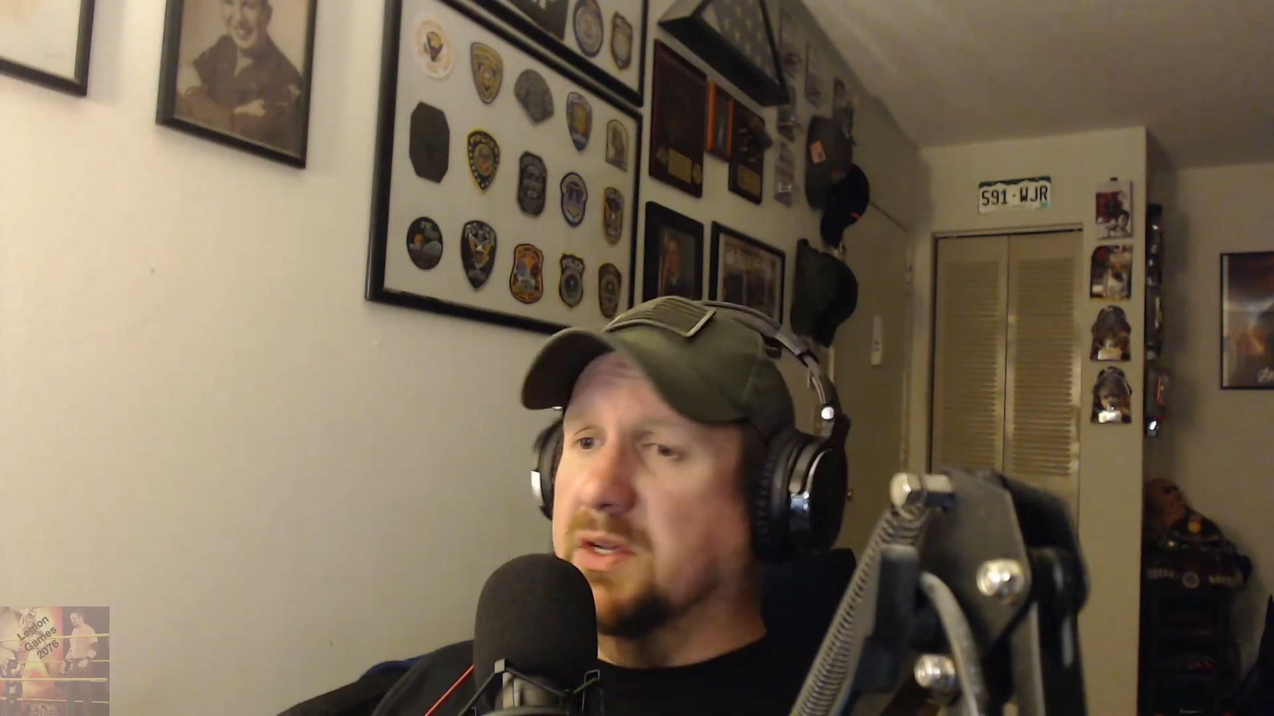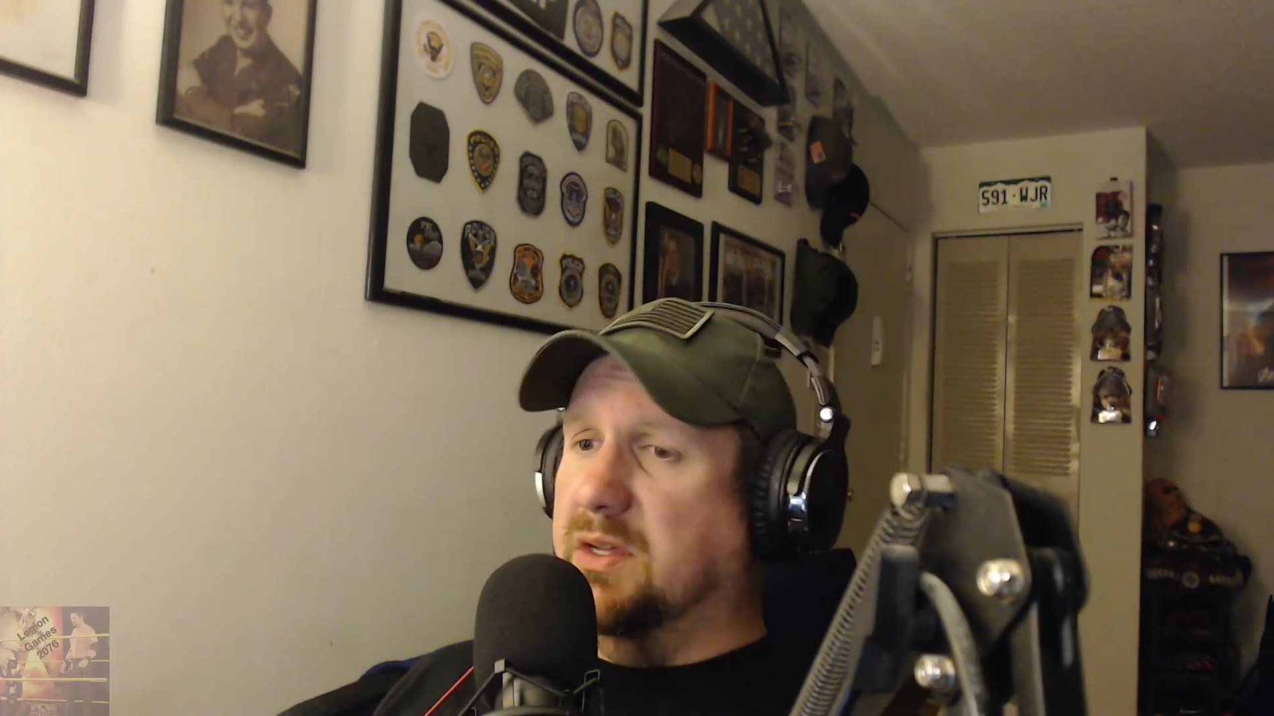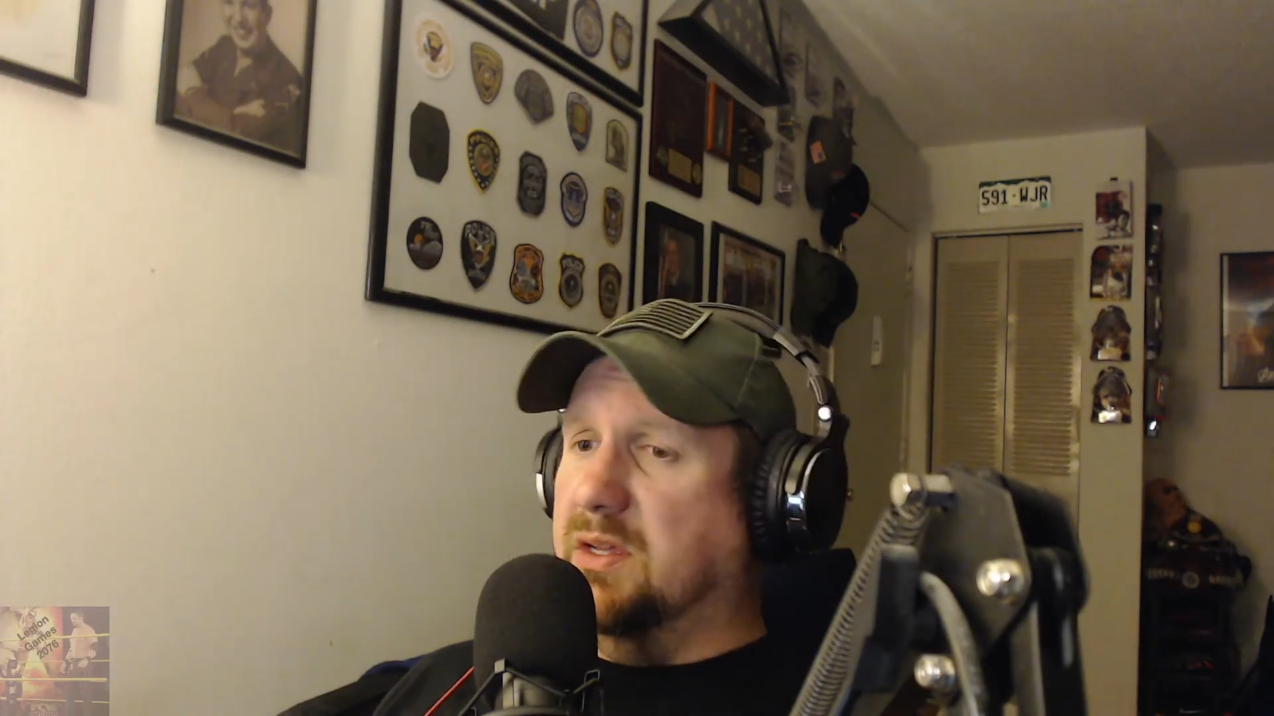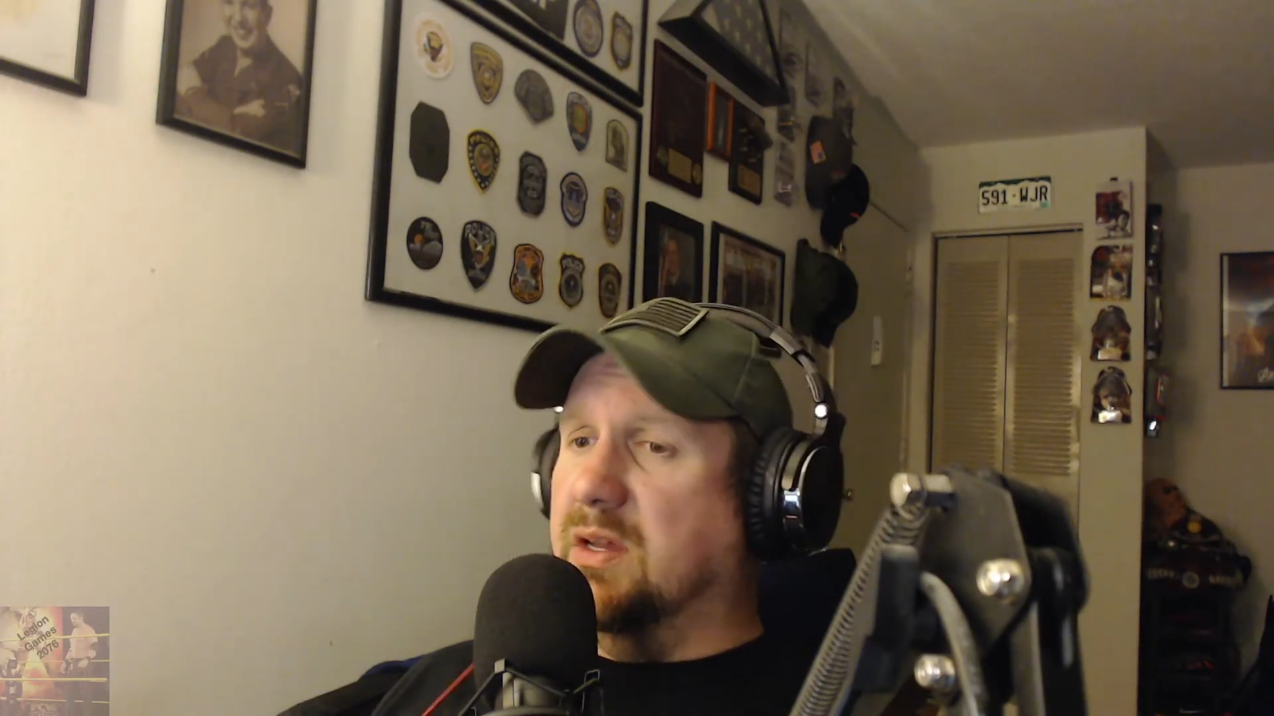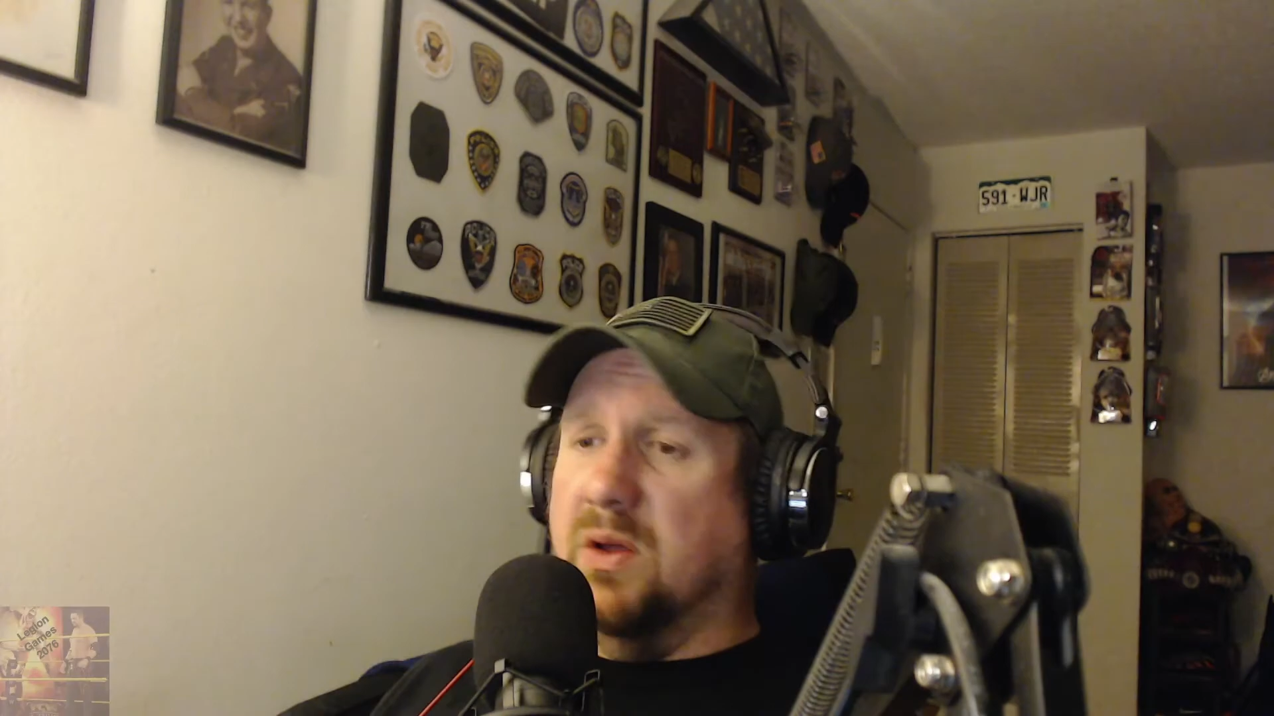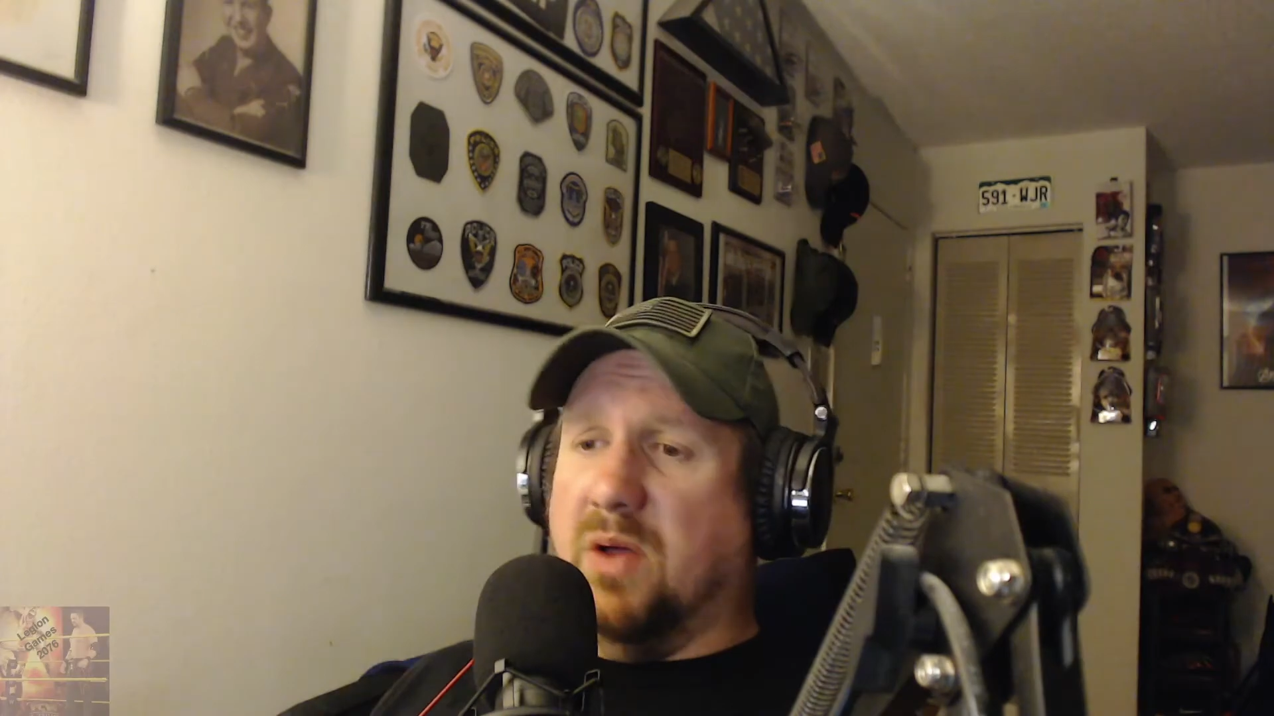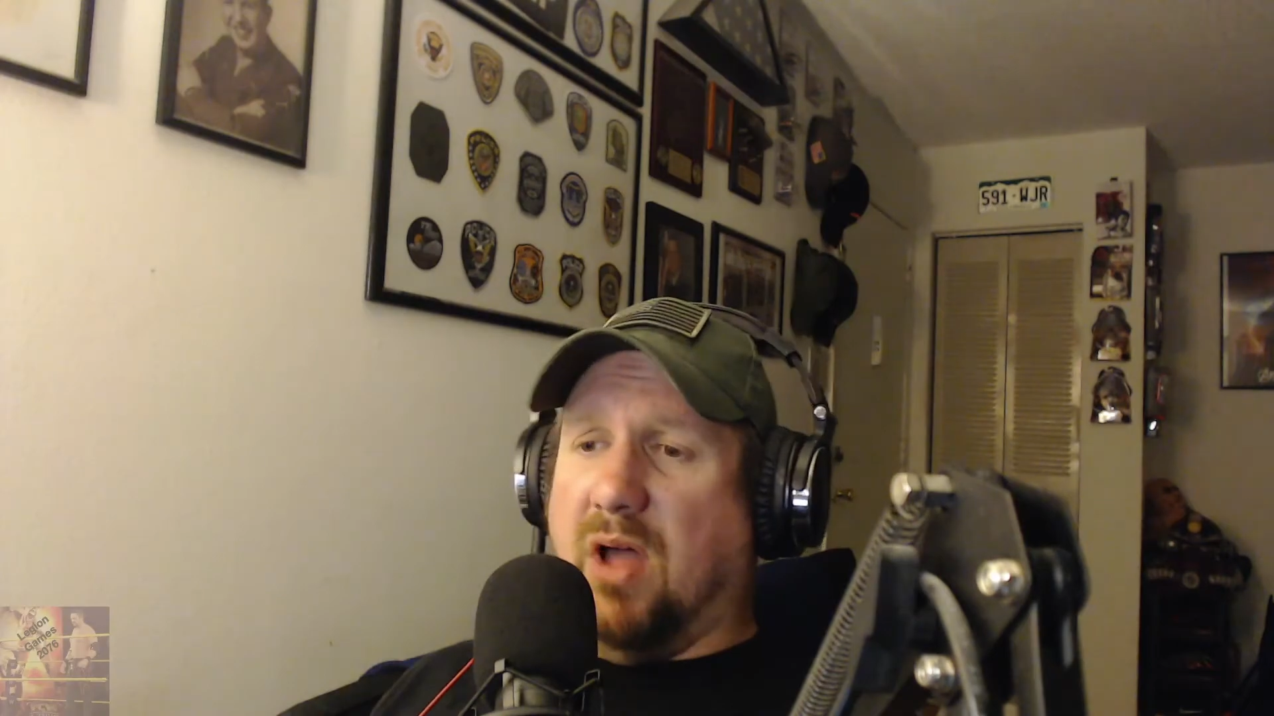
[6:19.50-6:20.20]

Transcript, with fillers: you know,